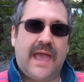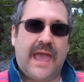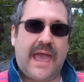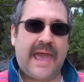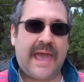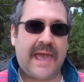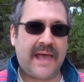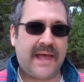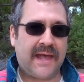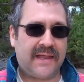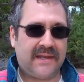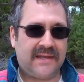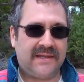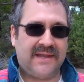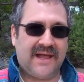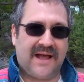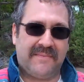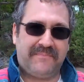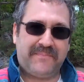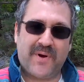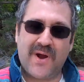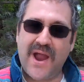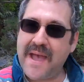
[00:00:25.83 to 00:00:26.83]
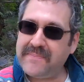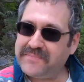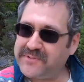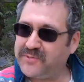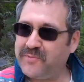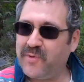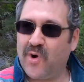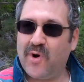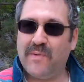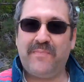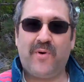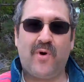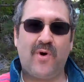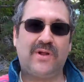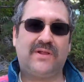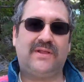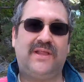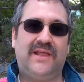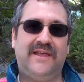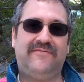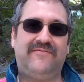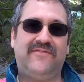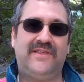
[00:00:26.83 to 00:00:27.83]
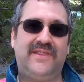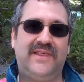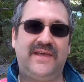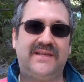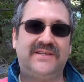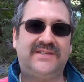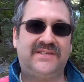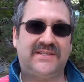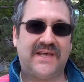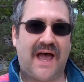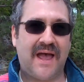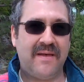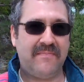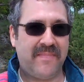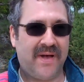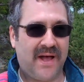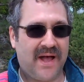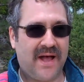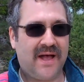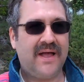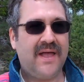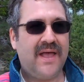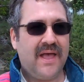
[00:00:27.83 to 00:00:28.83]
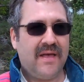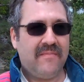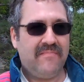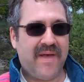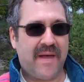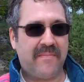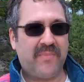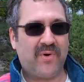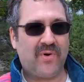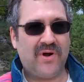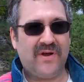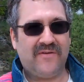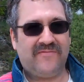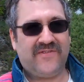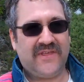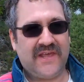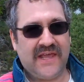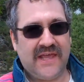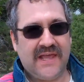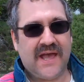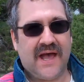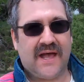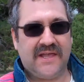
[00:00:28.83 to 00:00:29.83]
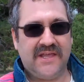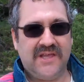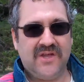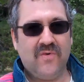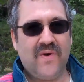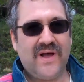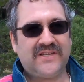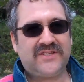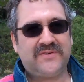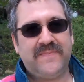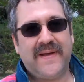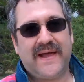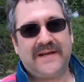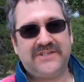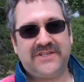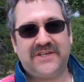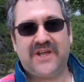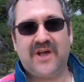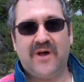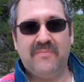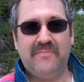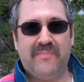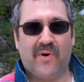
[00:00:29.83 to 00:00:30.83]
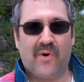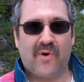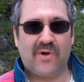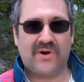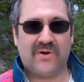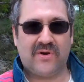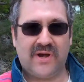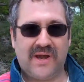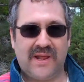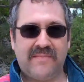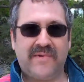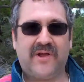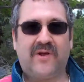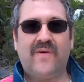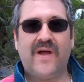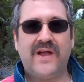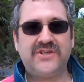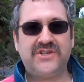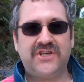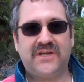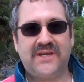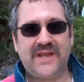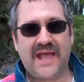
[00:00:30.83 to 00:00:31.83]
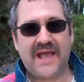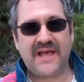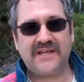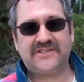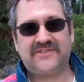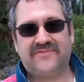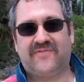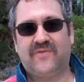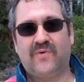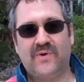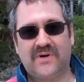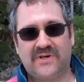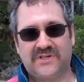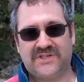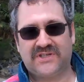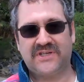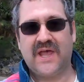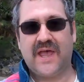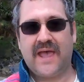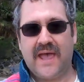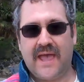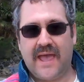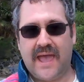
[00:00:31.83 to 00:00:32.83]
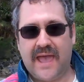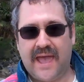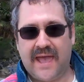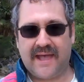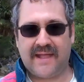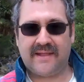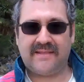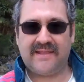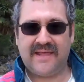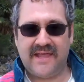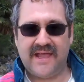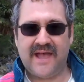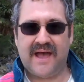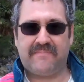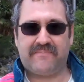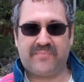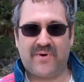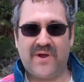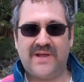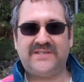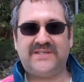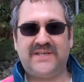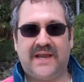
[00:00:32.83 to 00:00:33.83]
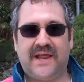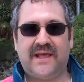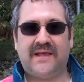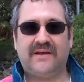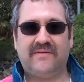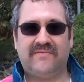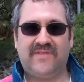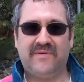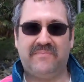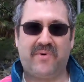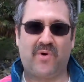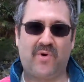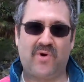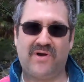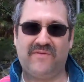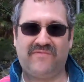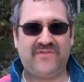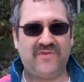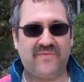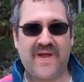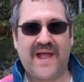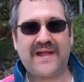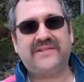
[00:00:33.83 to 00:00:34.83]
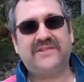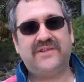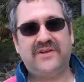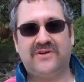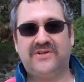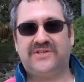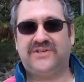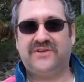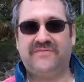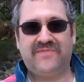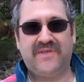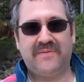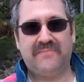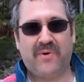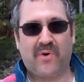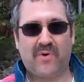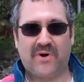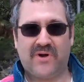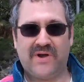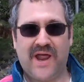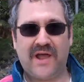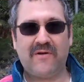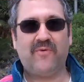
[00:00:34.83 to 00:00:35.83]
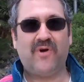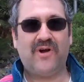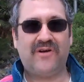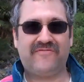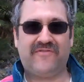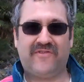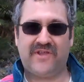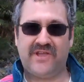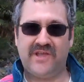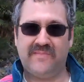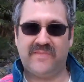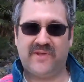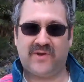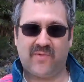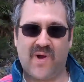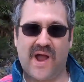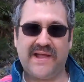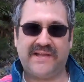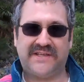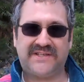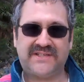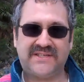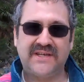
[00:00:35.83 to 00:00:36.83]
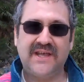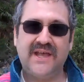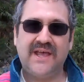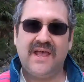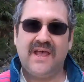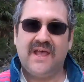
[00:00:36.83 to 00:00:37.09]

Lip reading: and perhaps more importantly for this, I'm a member of the U.S.-Mexico Border and Immigration Task Force and the president of the board of directors of the Border Network for Human Rights.